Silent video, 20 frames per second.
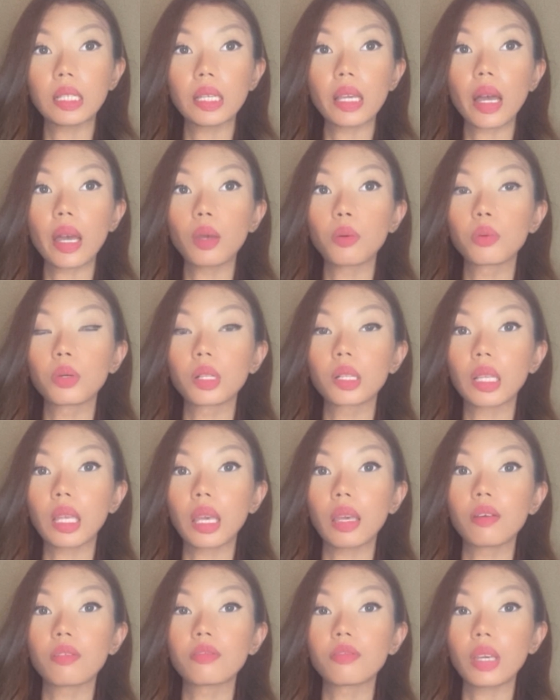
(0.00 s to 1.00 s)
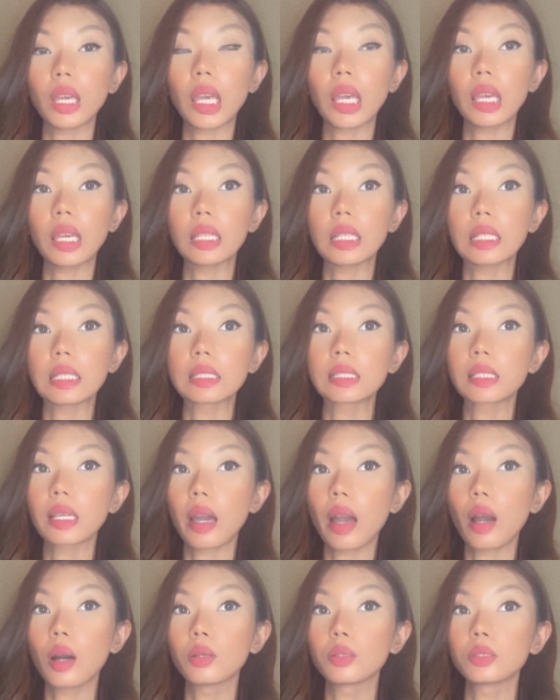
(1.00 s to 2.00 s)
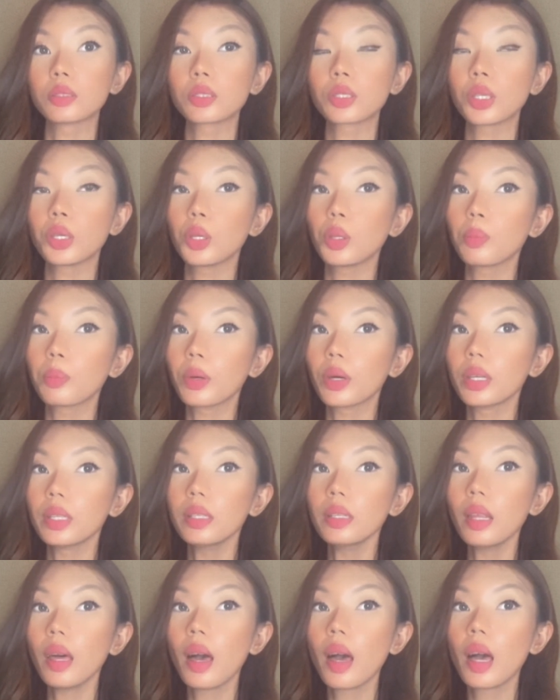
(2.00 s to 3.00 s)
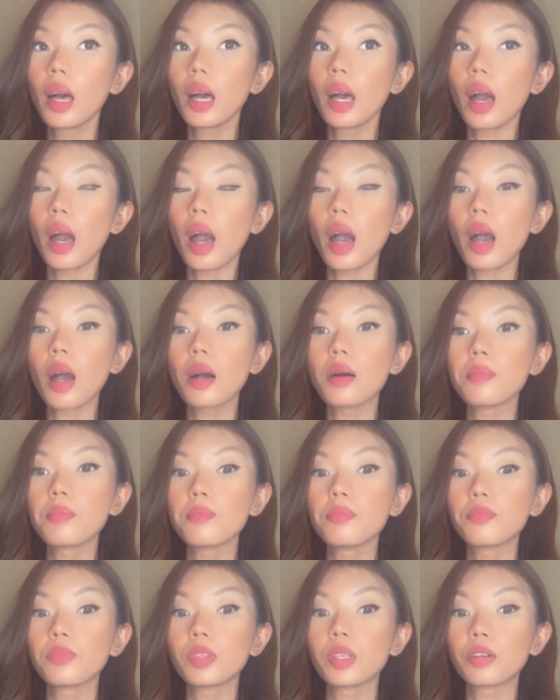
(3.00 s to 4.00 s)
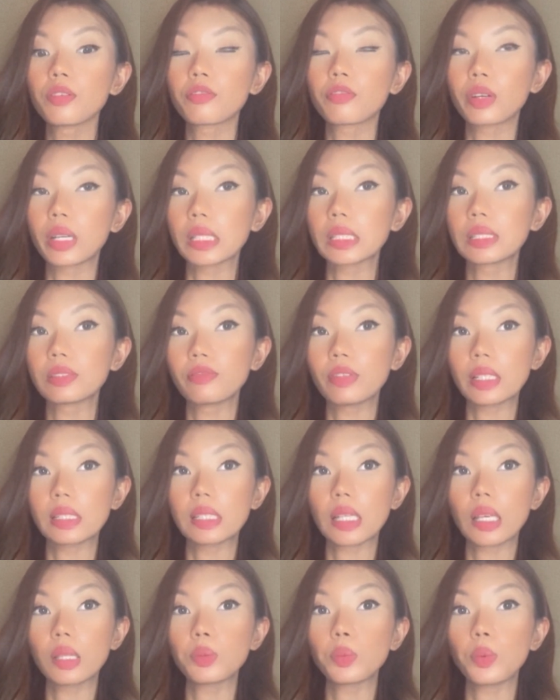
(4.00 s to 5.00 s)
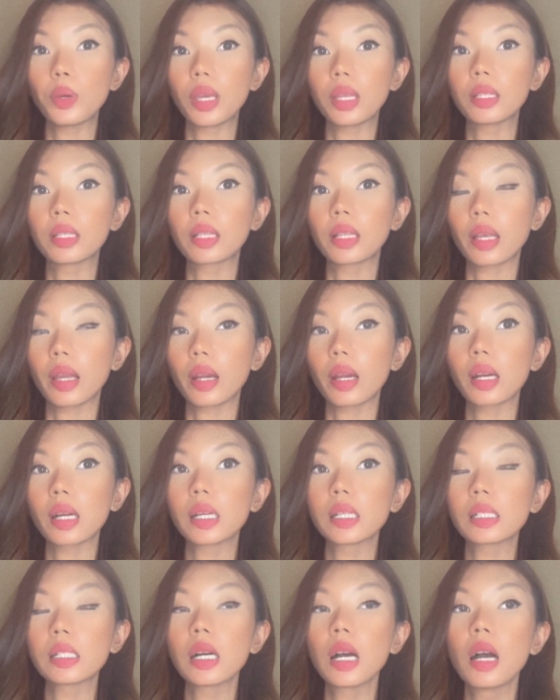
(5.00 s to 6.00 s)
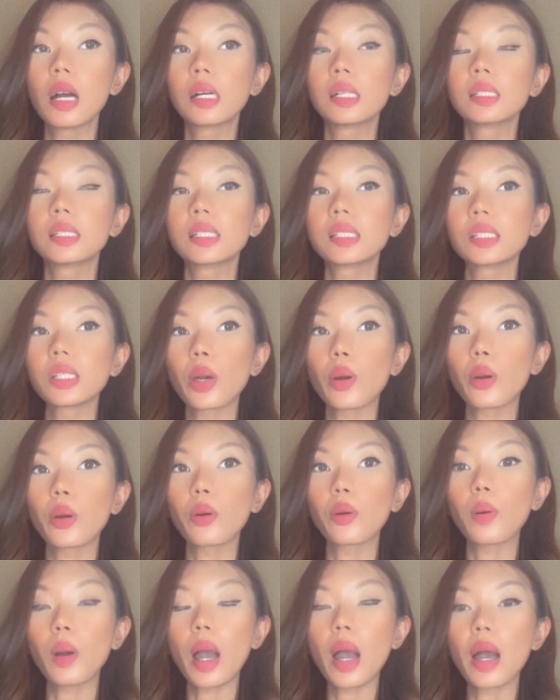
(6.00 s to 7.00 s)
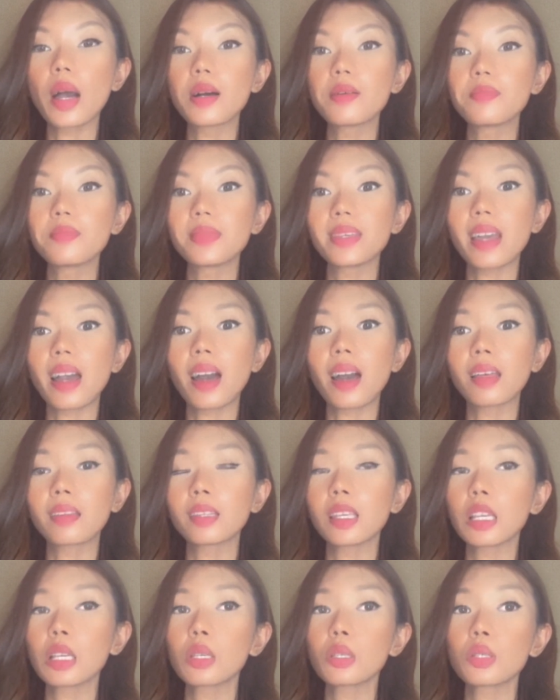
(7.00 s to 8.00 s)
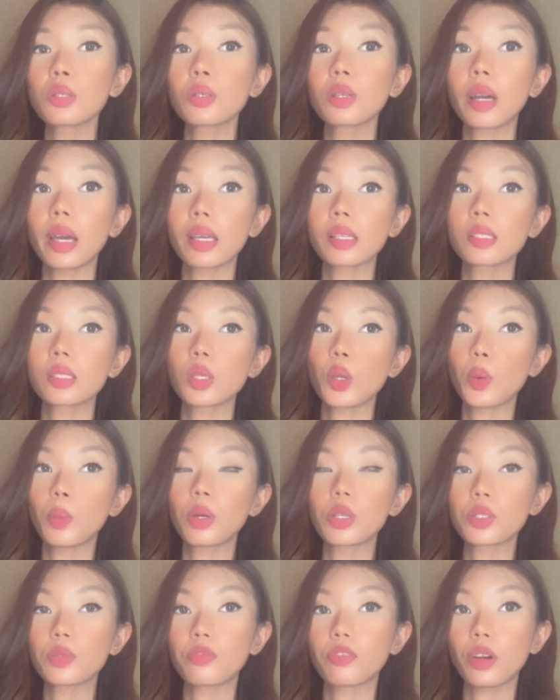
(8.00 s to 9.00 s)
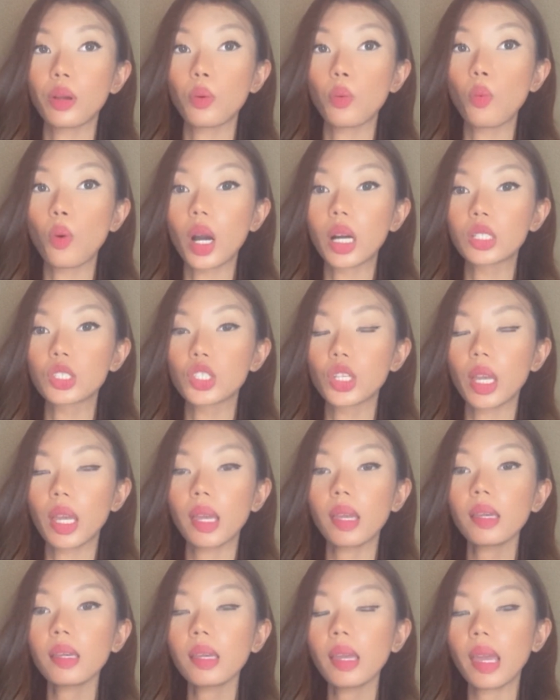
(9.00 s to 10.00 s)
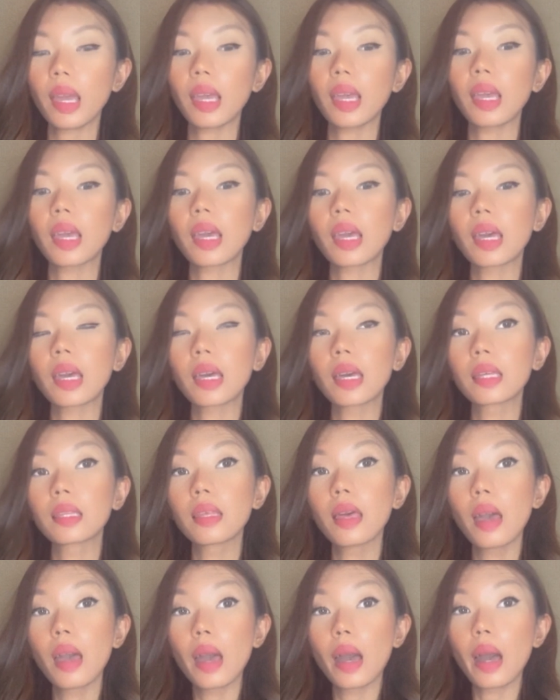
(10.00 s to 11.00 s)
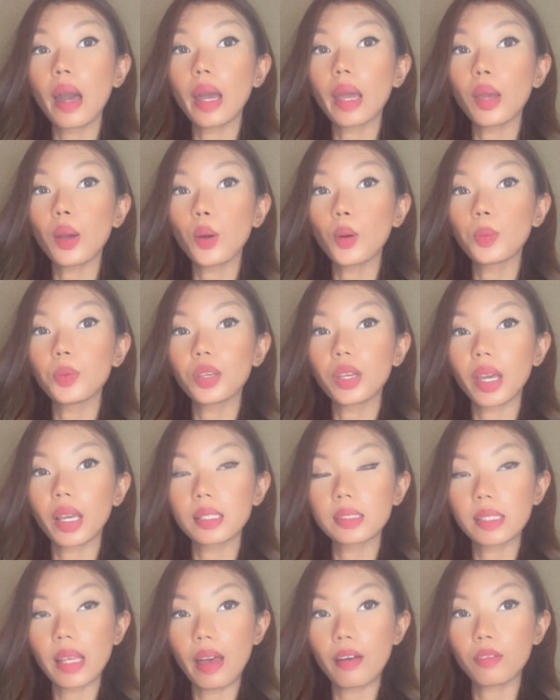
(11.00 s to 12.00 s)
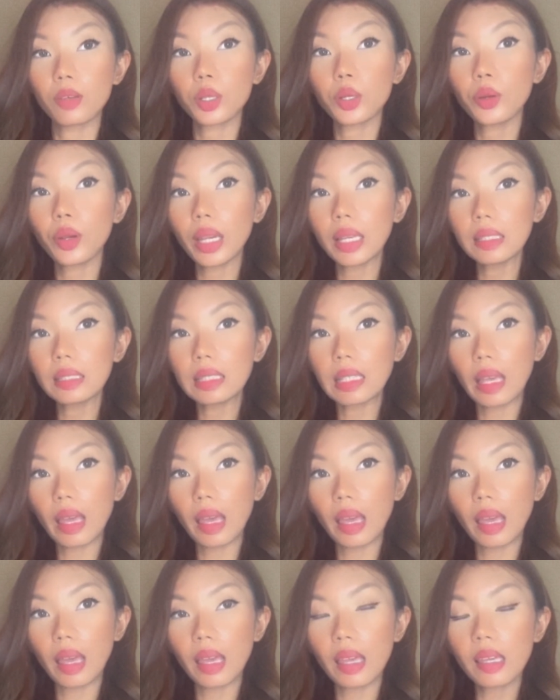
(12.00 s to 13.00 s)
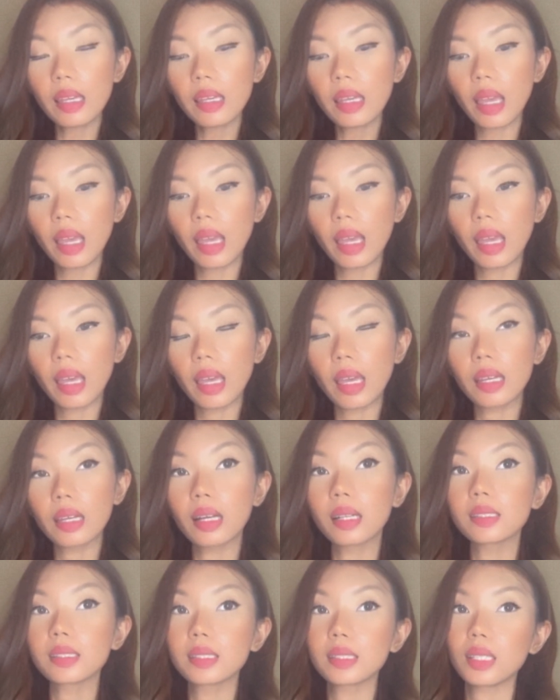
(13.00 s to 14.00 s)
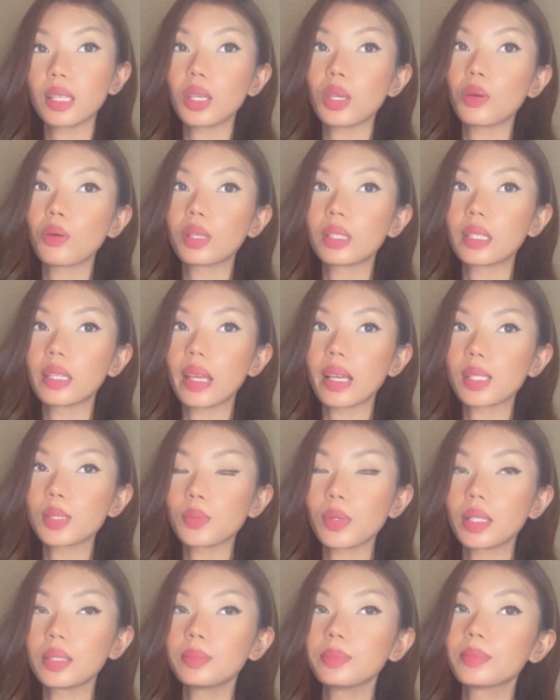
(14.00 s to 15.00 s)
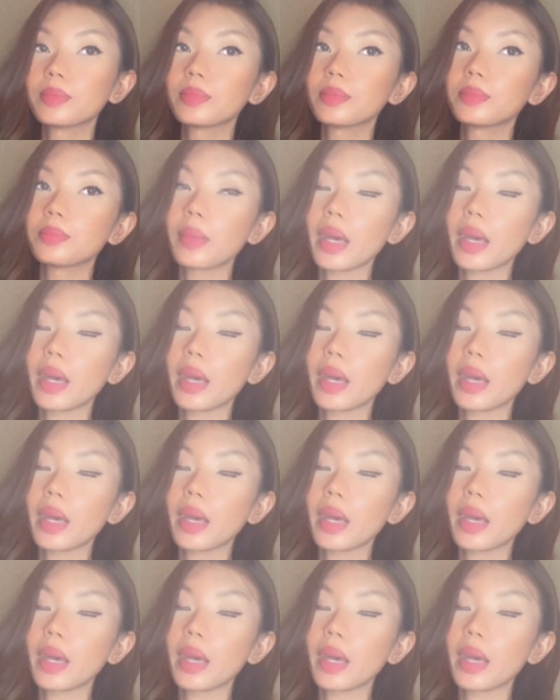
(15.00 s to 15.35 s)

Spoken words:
I will give a discount coupon the first visit with Clara. So yeah, thank you guys so much for watching, and I hope you guys have a great day, and I'll see you on the next one. Bye